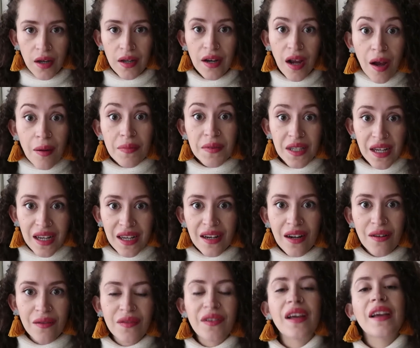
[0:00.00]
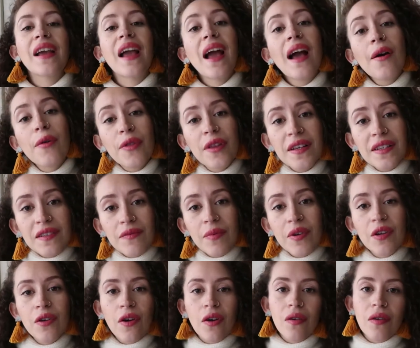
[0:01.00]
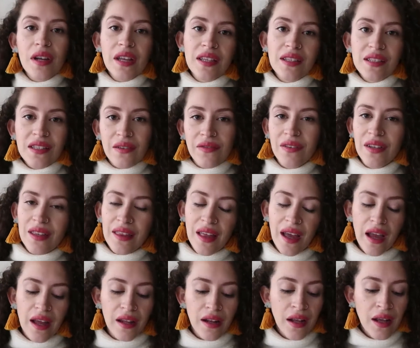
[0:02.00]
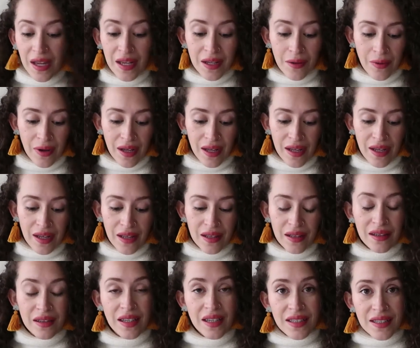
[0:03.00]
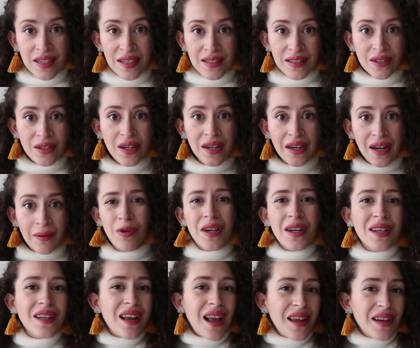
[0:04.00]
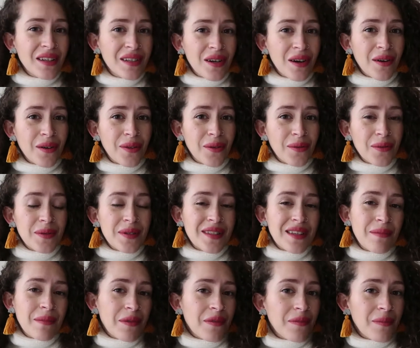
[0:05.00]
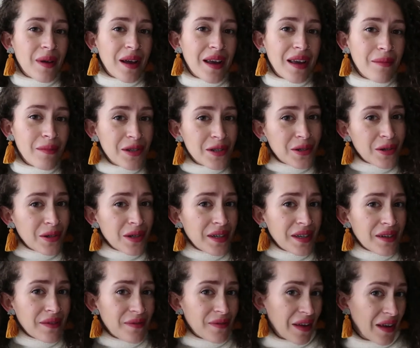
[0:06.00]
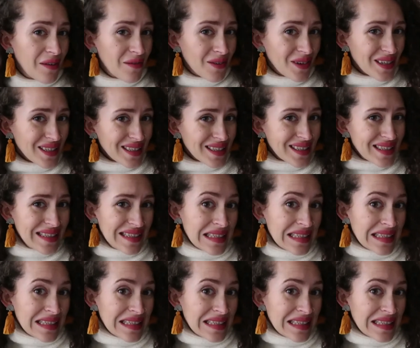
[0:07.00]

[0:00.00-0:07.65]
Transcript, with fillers: an update of like how things have been going, stuff like that. Anyway, let's get started. I wanted to kind of talk through some of my maternity favorites.